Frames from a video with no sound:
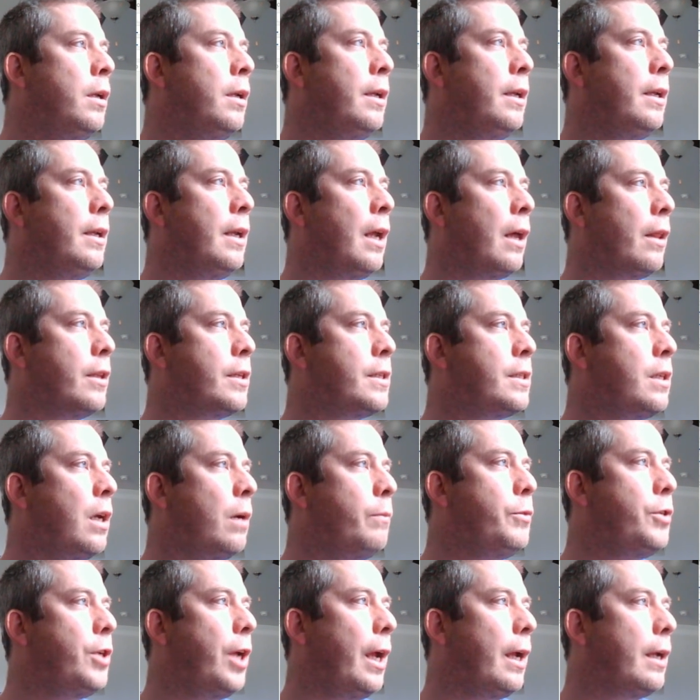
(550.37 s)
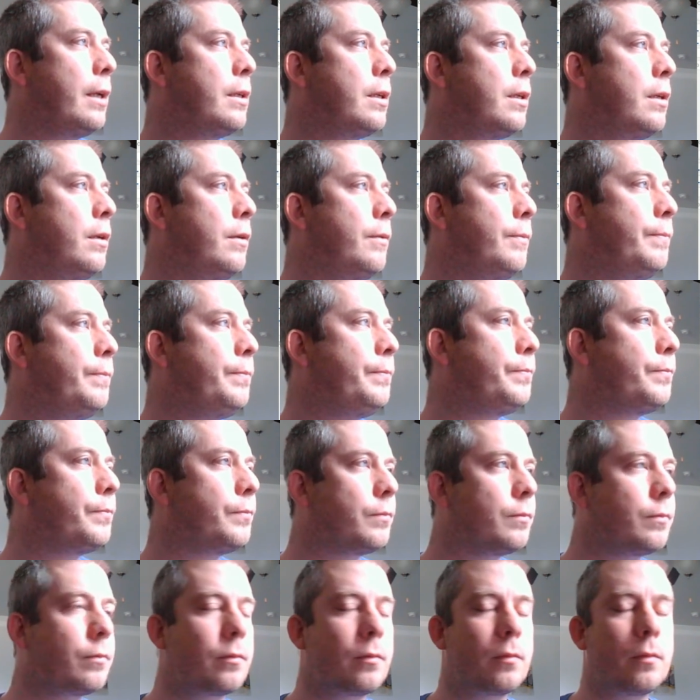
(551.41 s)
Now the subject,
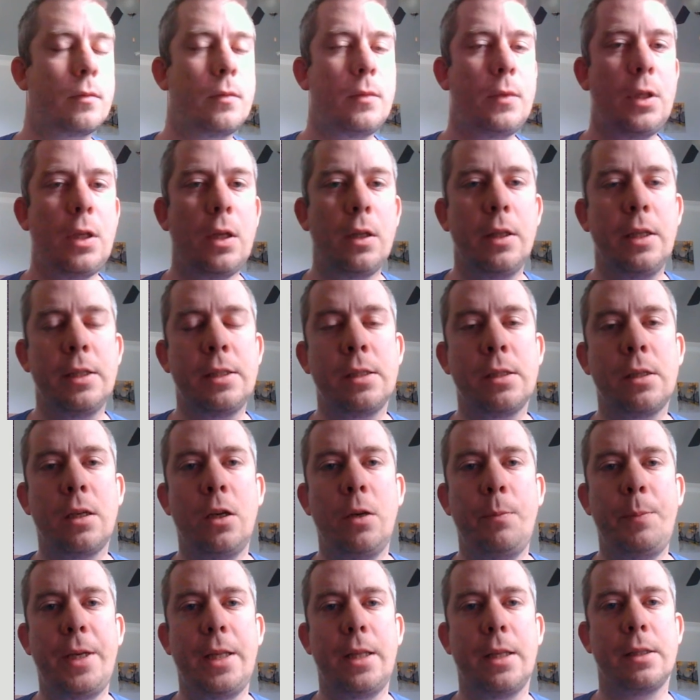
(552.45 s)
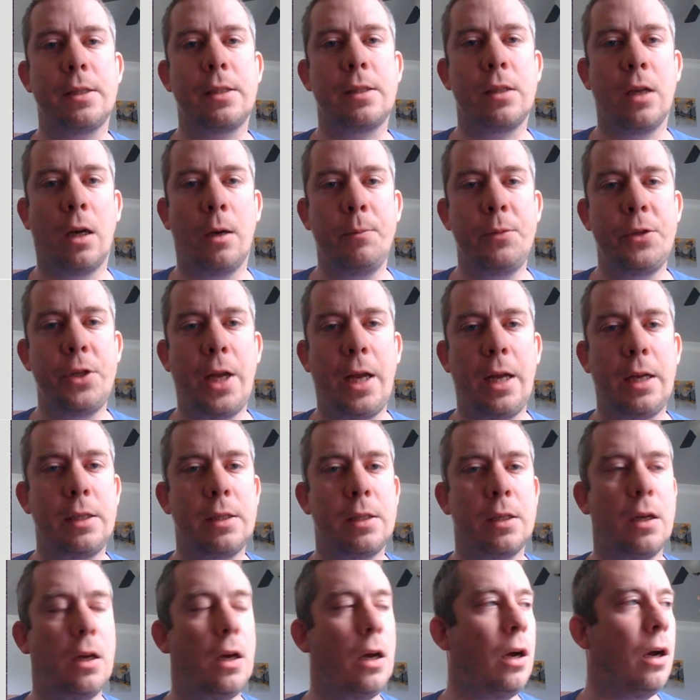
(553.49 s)
this is going to be the subject
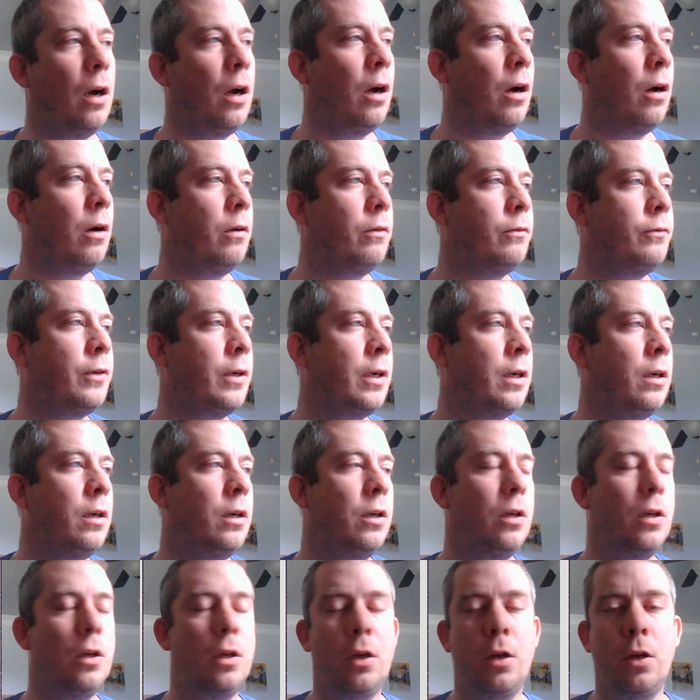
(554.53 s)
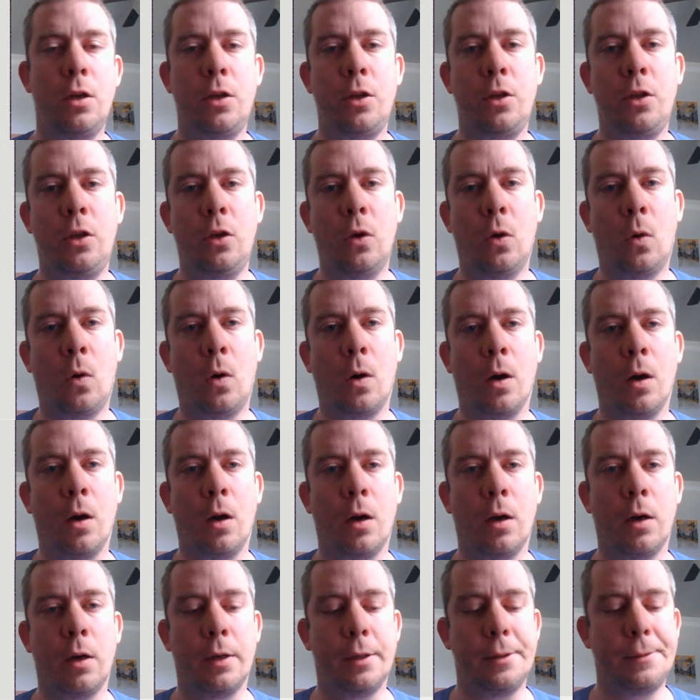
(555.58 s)
of
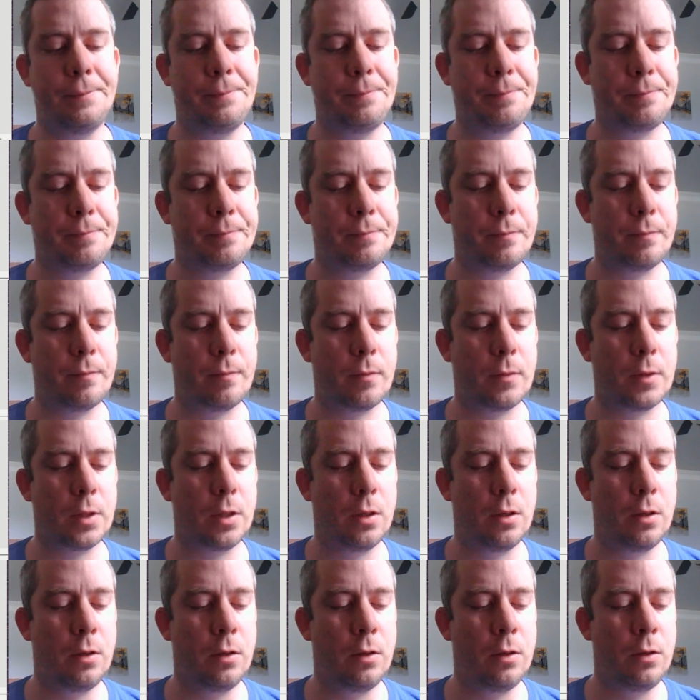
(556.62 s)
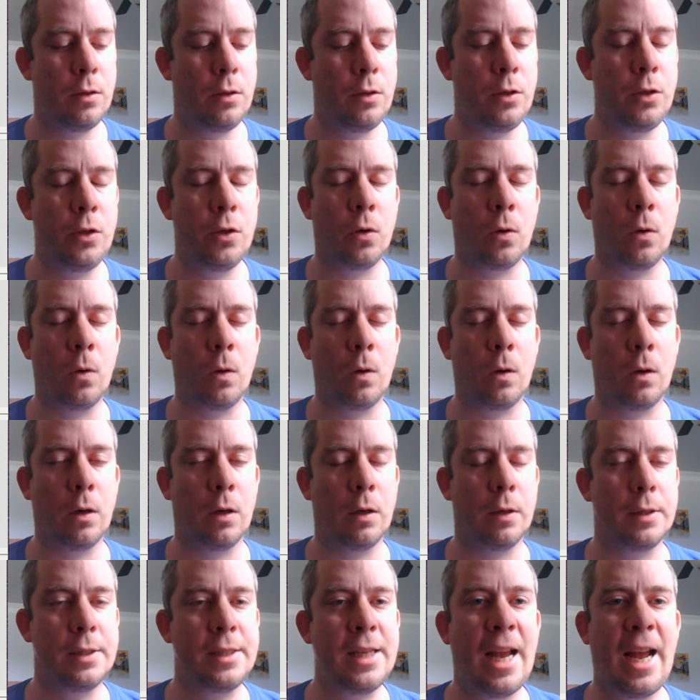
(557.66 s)
your
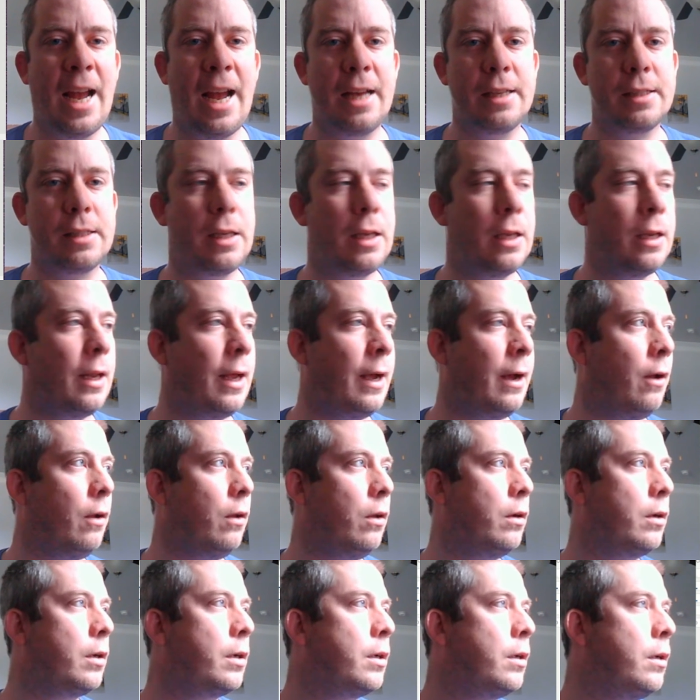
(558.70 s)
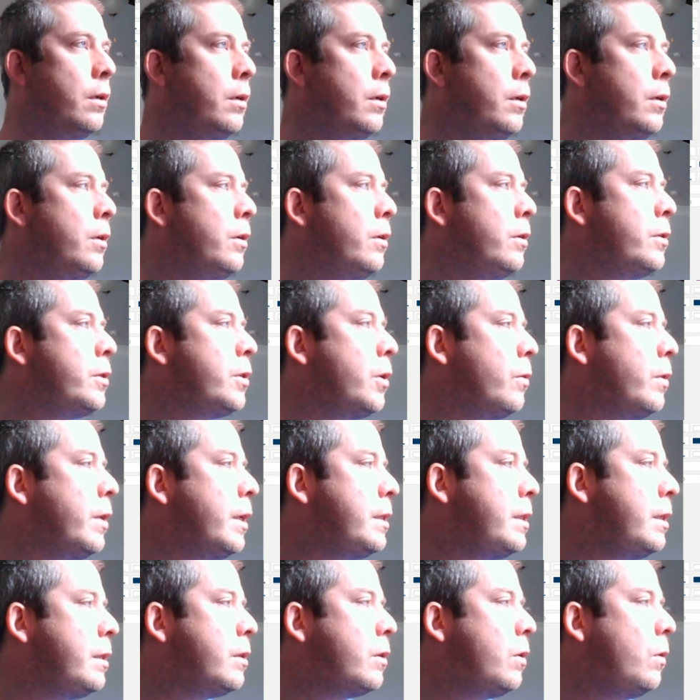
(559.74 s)
your task in Outlook. So
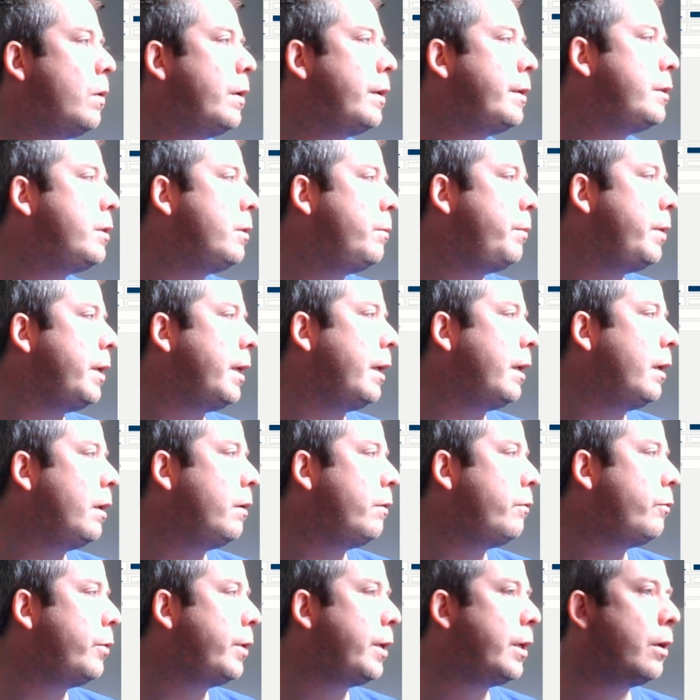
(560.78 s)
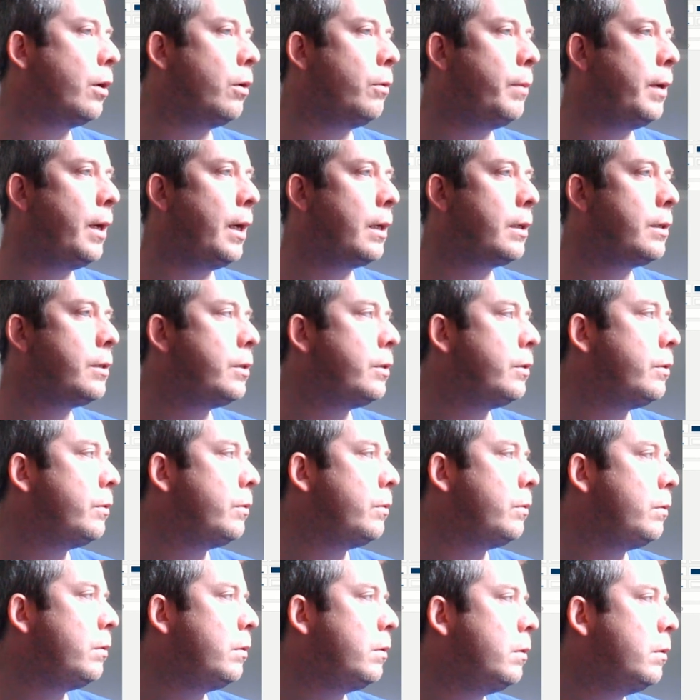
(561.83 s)
this is going to be, if we go back
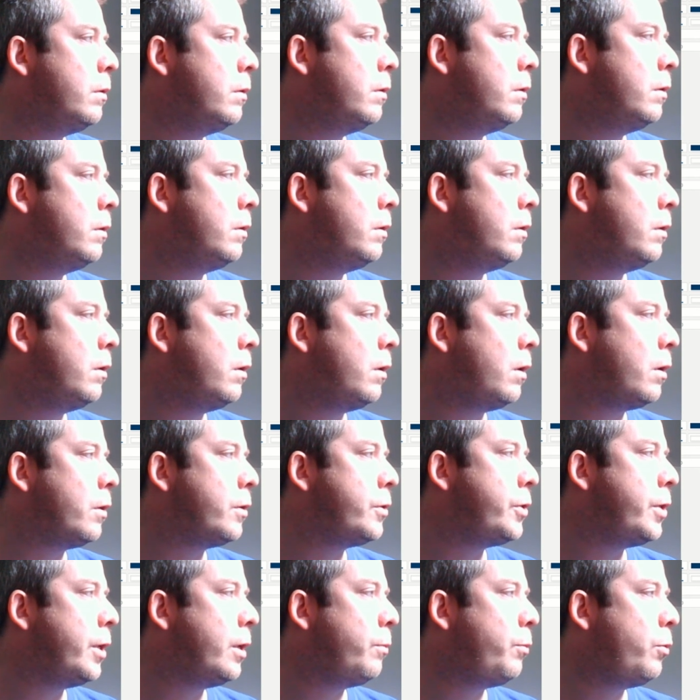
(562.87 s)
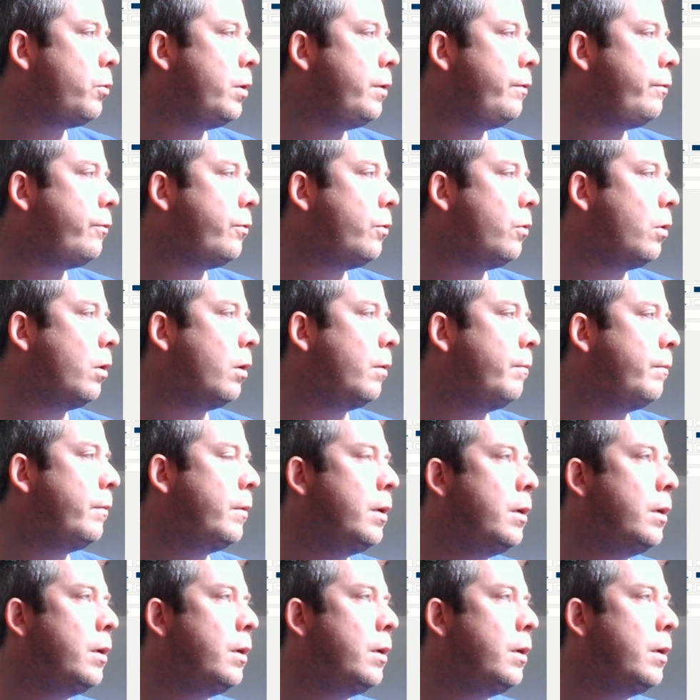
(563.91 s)
to our SharePoint form,